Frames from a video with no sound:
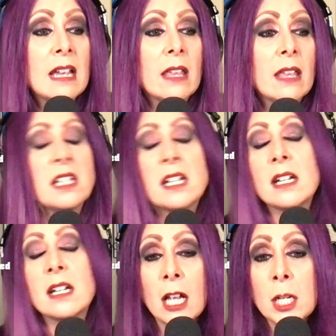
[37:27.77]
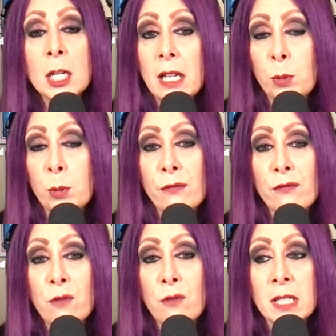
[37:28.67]
They did an unplugged
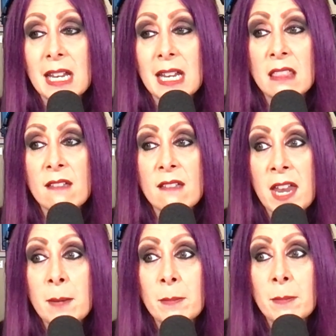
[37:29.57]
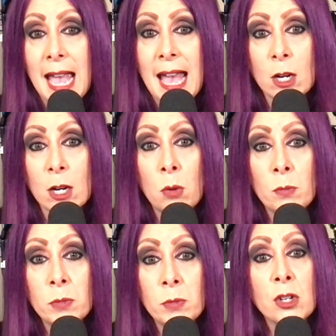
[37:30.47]
performance in the famous
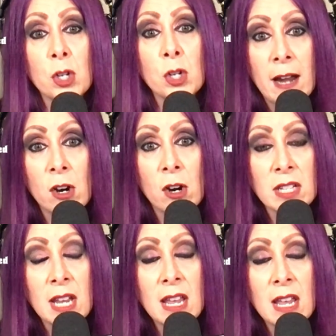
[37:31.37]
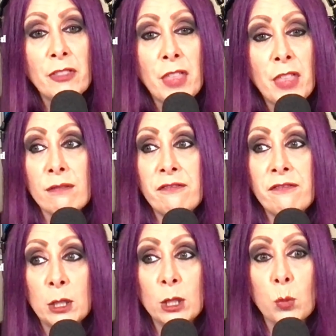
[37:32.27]
catacombs under Paris that are
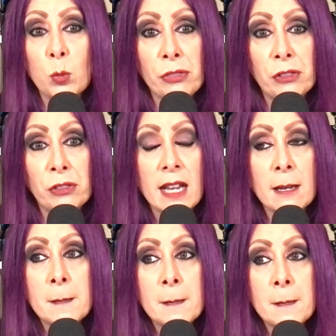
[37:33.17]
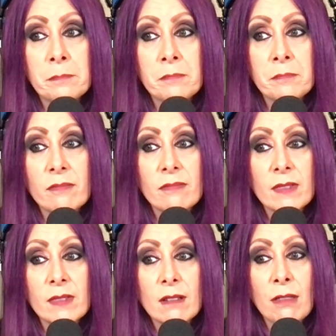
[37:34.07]
filled with like
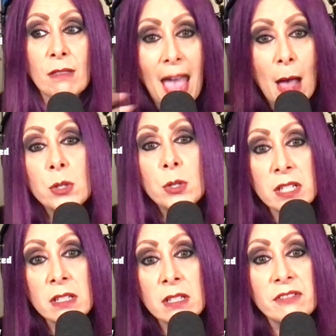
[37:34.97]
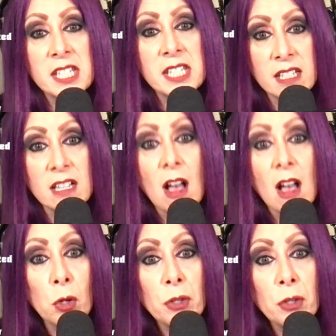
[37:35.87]
thousands of
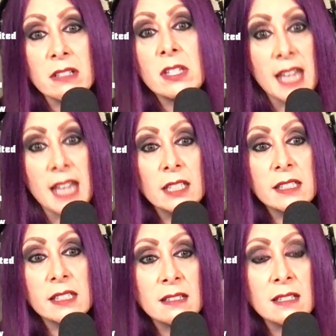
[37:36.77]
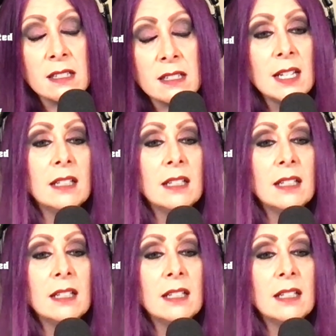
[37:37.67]
skulls and skeletons.